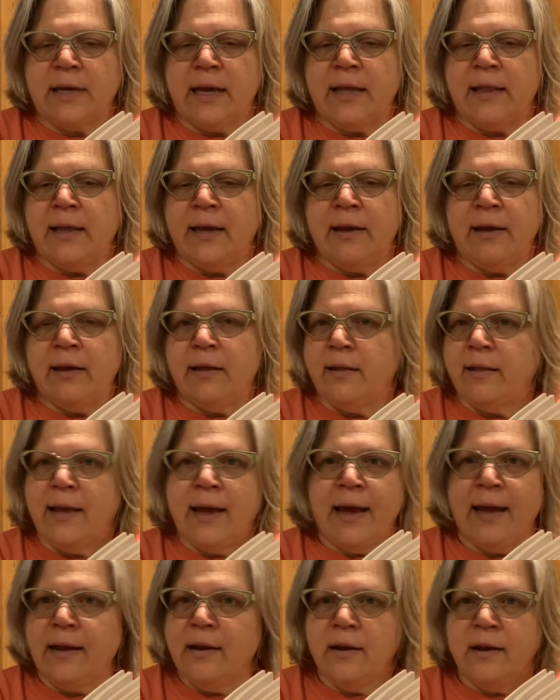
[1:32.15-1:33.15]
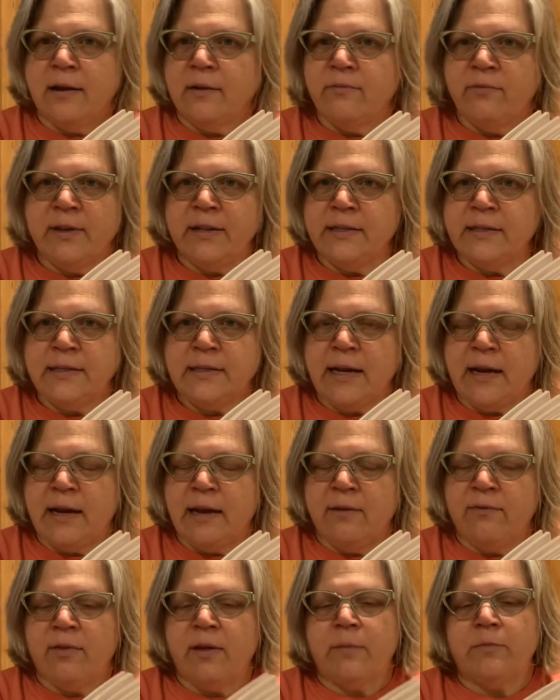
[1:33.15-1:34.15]
and they hadn't convinced
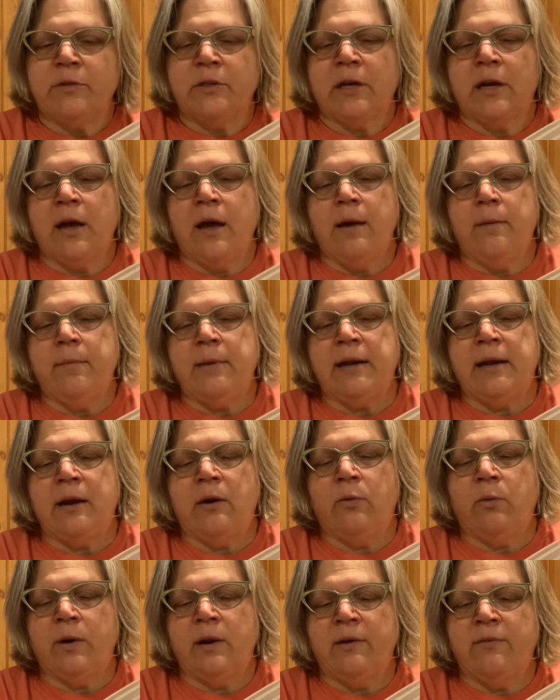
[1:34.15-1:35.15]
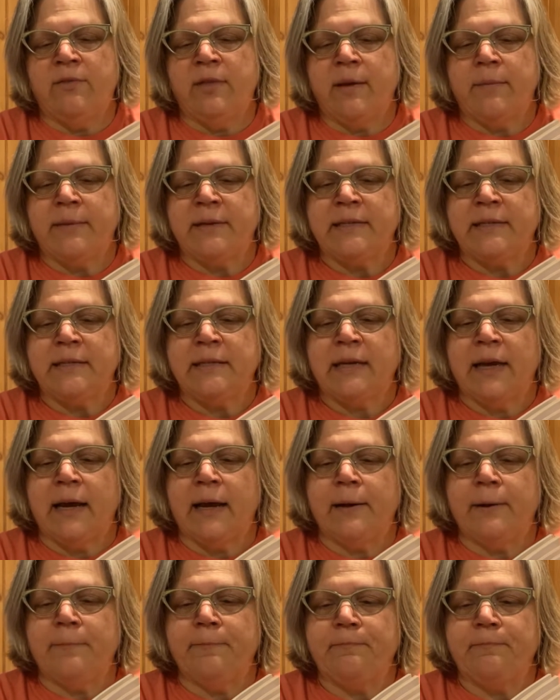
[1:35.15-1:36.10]
any of them to come, and now one of them is dead.